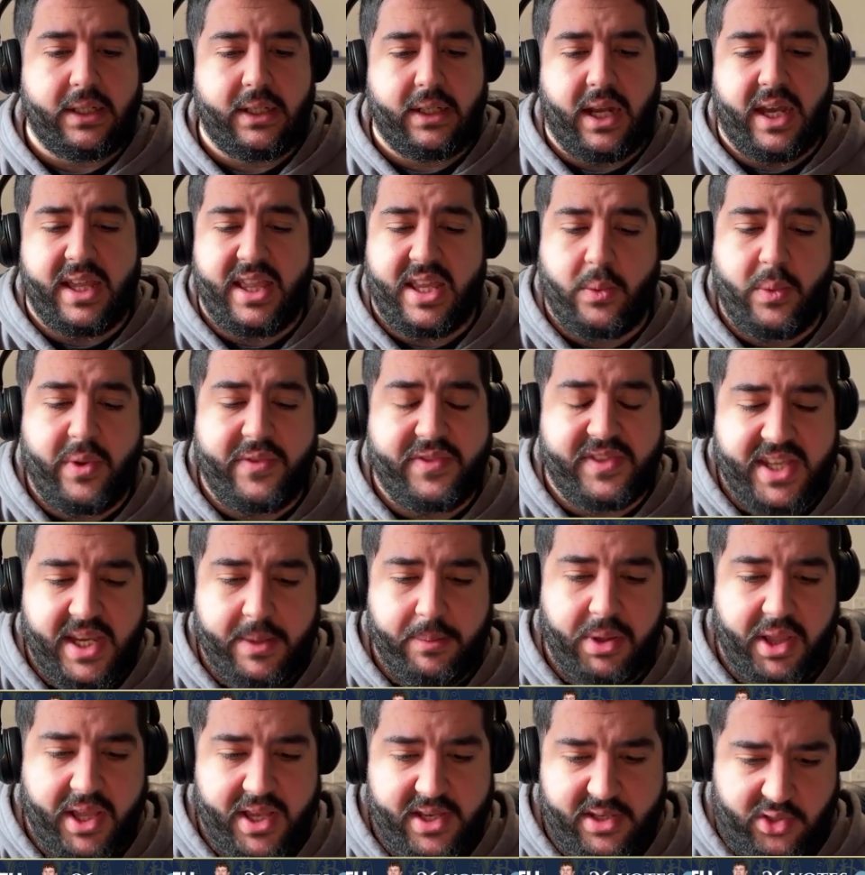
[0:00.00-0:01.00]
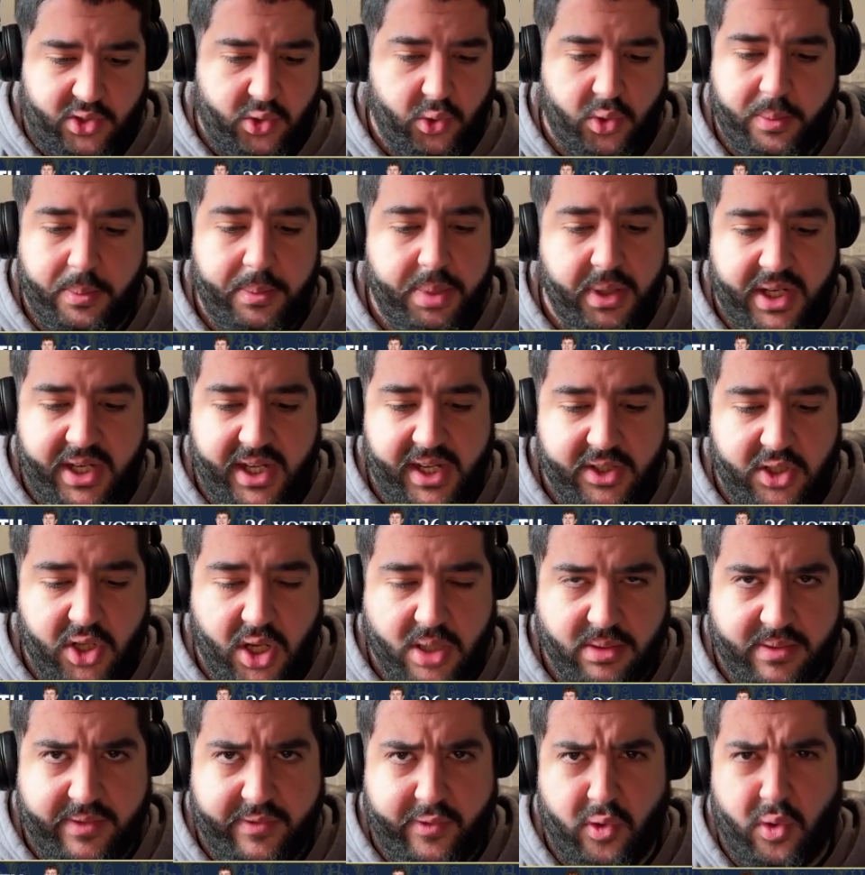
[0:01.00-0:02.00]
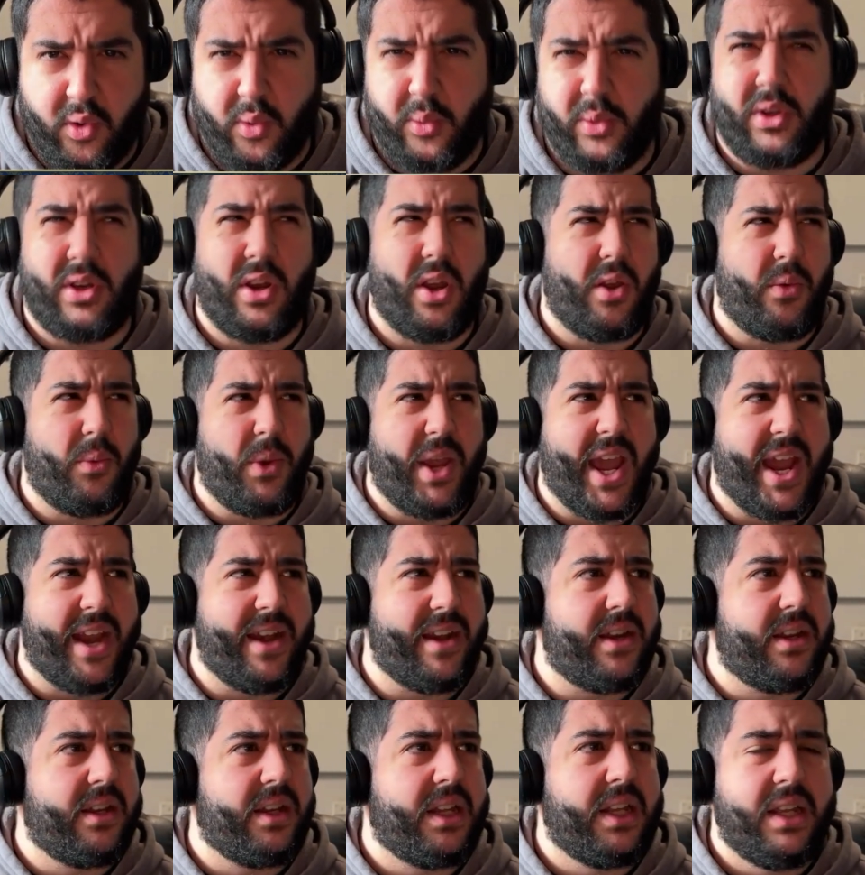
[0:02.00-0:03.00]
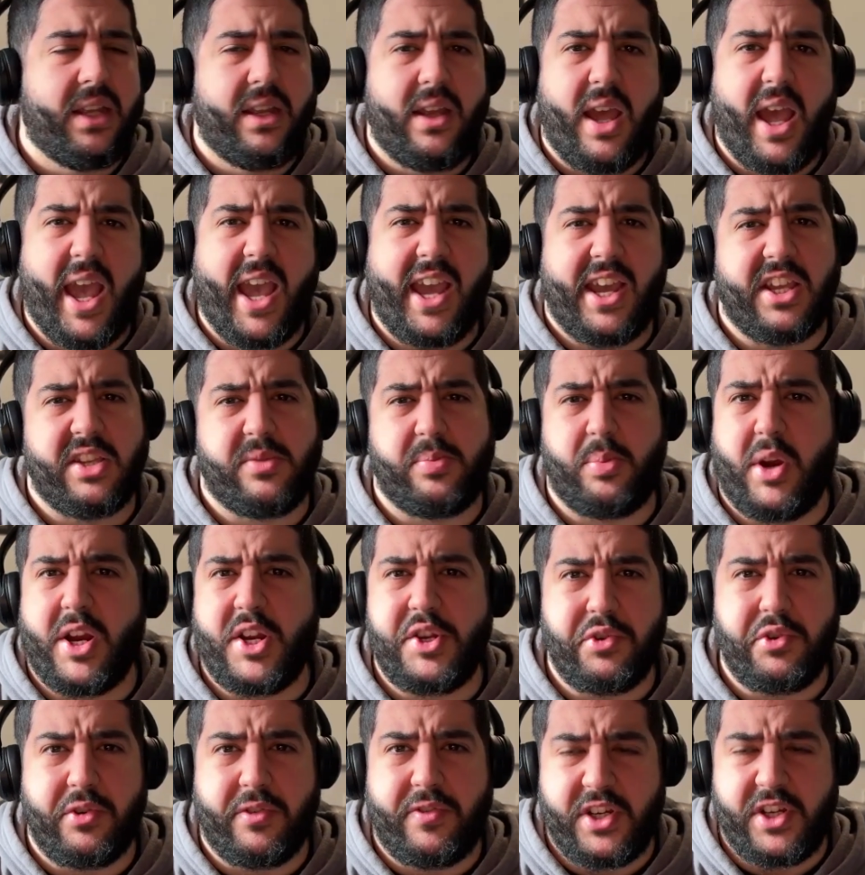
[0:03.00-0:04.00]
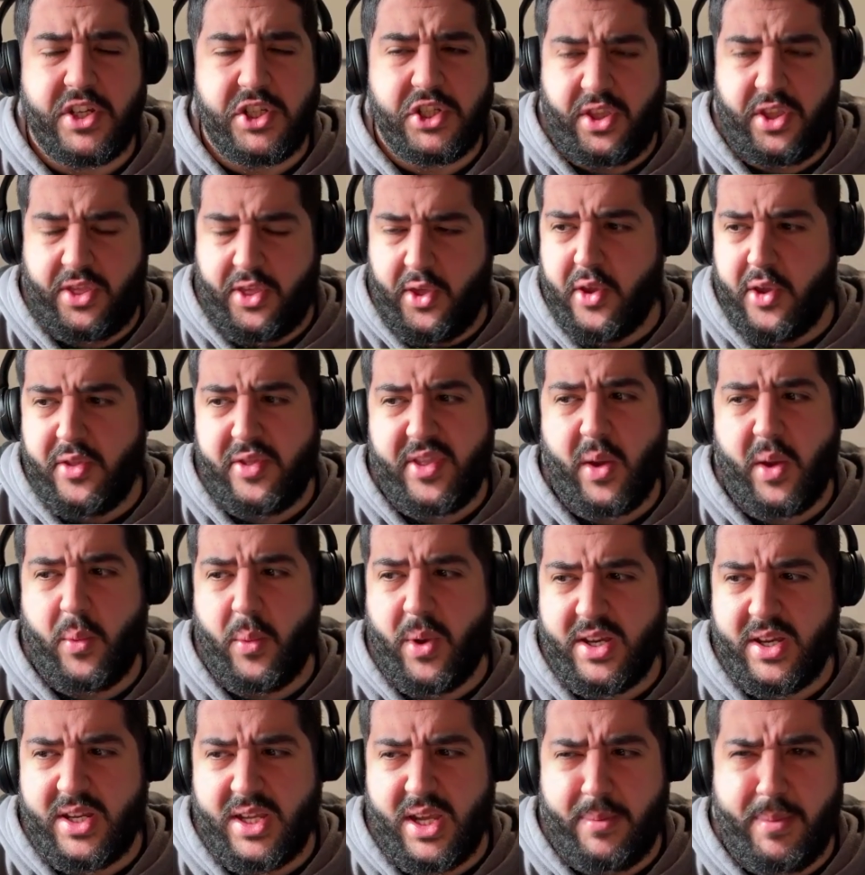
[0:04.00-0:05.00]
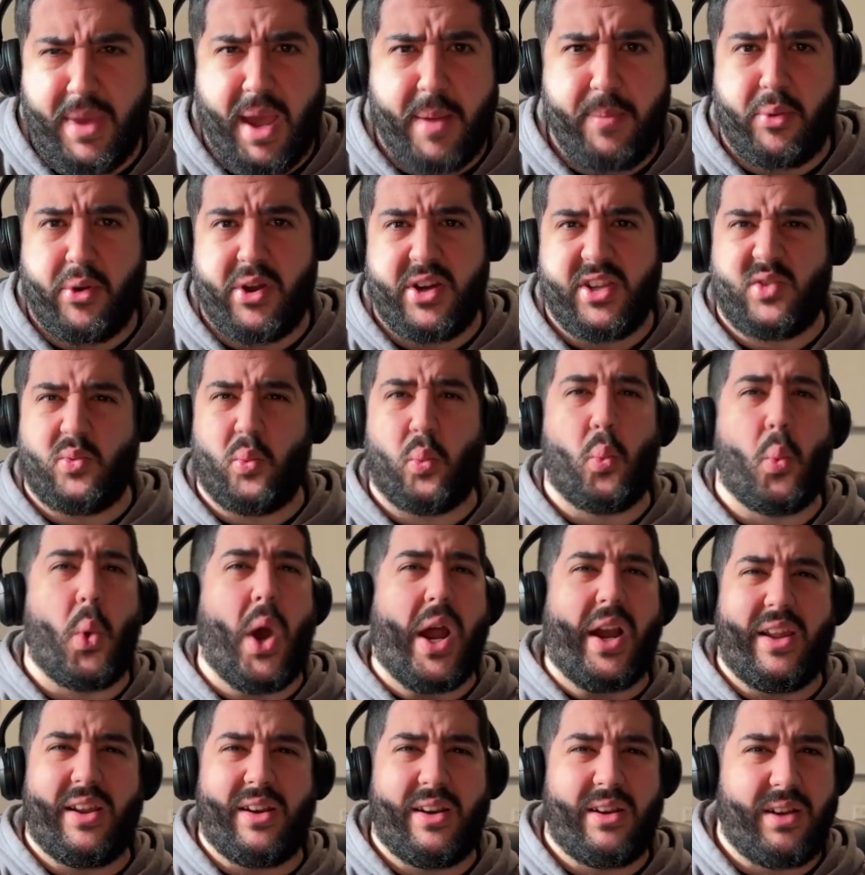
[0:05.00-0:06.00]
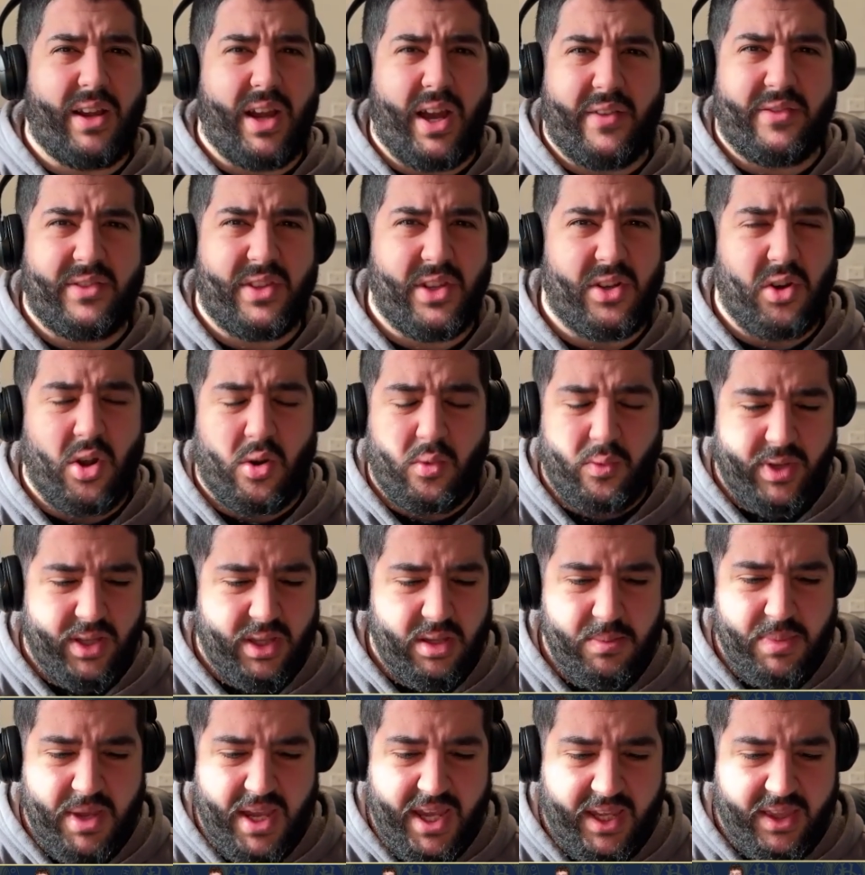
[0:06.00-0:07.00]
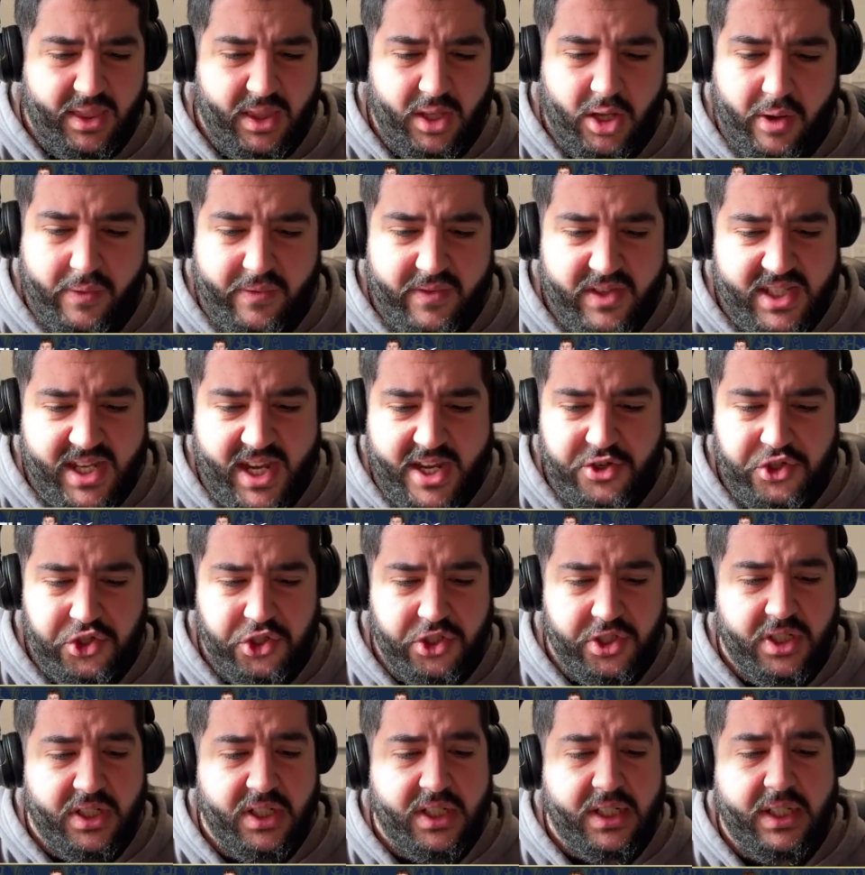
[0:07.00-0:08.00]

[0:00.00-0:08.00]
I think we've seen players do it plenty of times before. We had Angus Brayshaw finish third that one year. Matt Predis won it after not really being in the conversation.